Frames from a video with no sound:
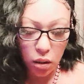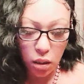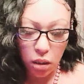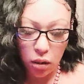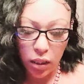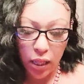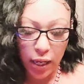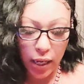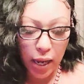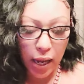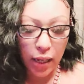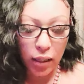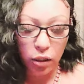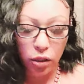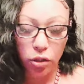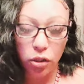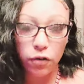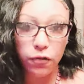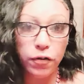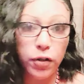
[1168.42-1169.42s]
they got
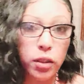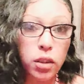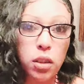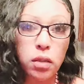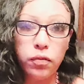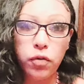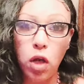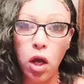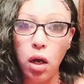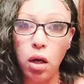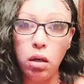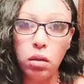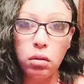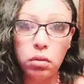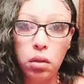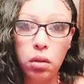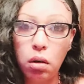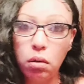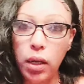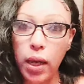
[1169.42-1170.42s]
they're defensive, y'all.
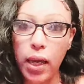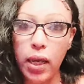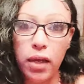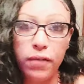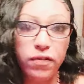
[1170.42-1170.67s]
Okay.